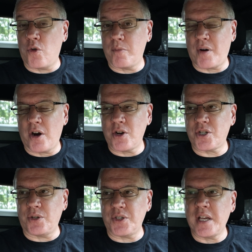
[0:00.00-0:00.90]
or
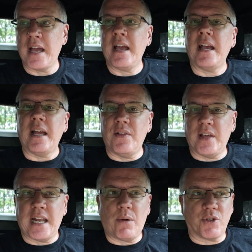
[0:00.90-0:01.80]
partials, and
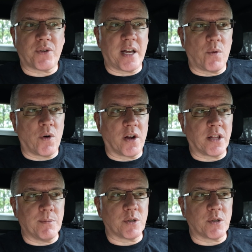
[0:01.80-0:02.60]
then I will try to work them.